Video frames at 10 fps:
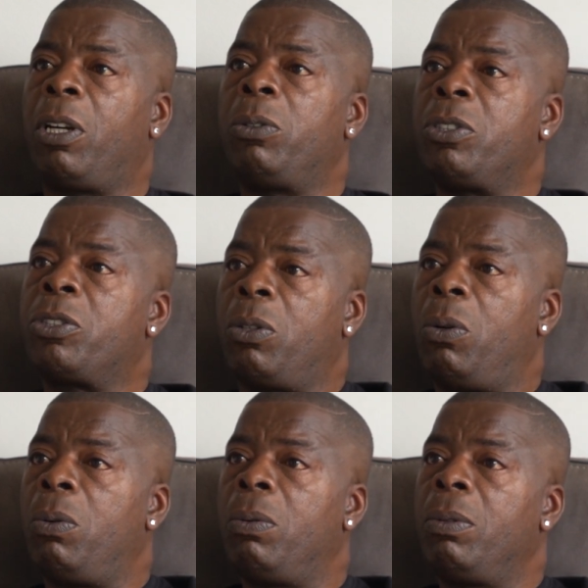to go to
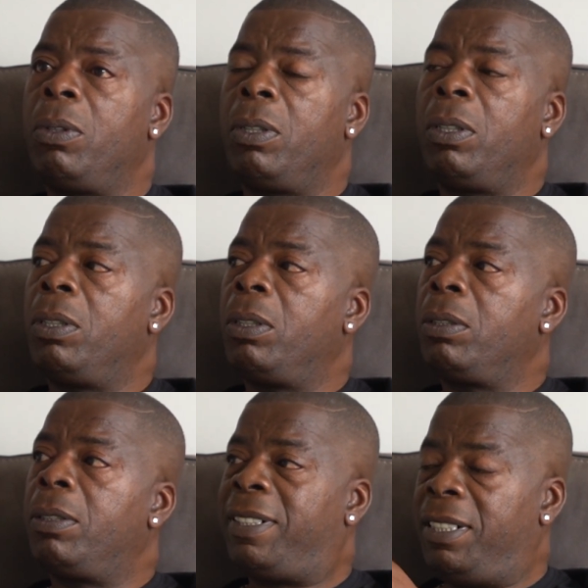school.
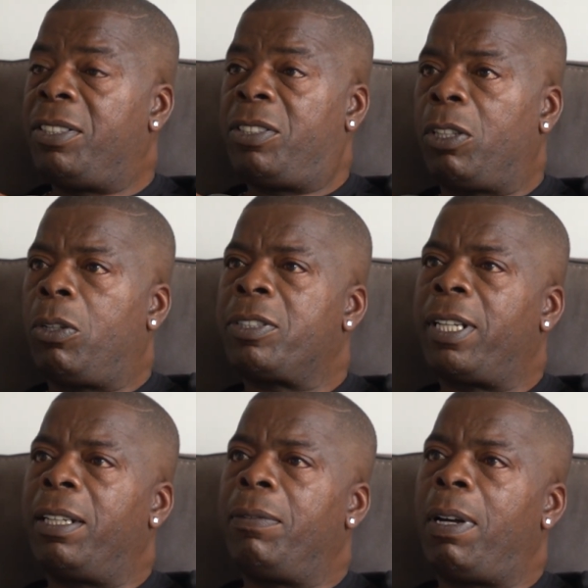The teachers are your
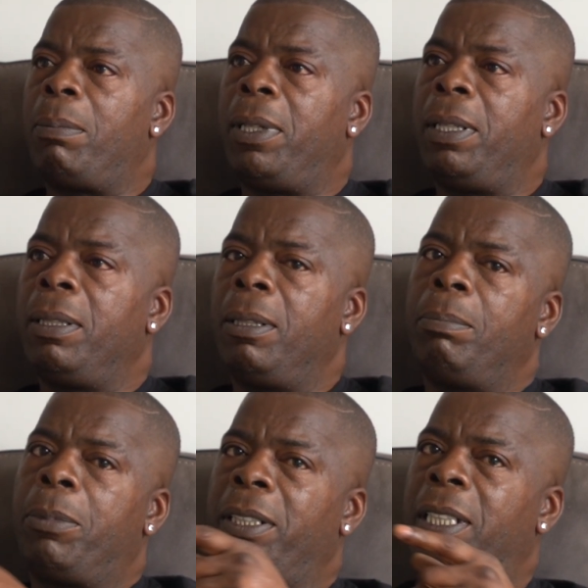second family,
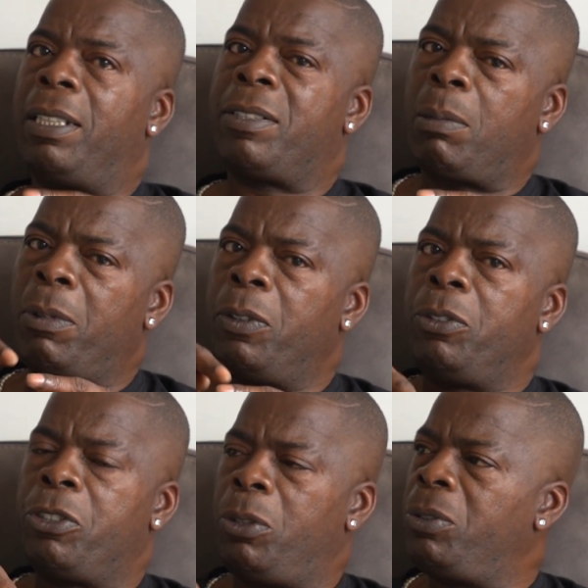but yet some of you
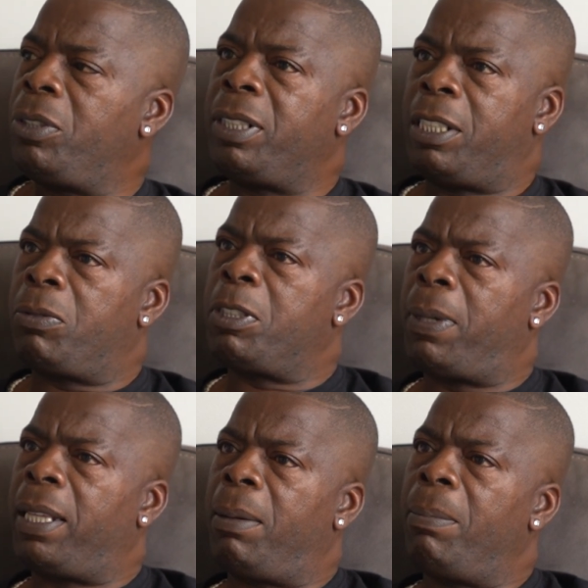choose to
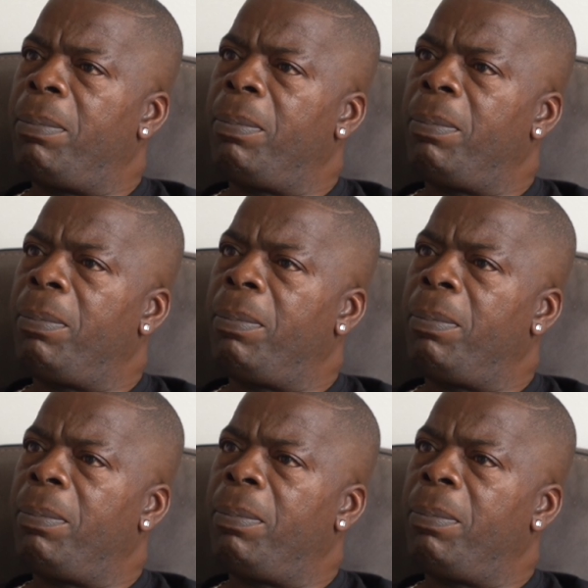disrespect them.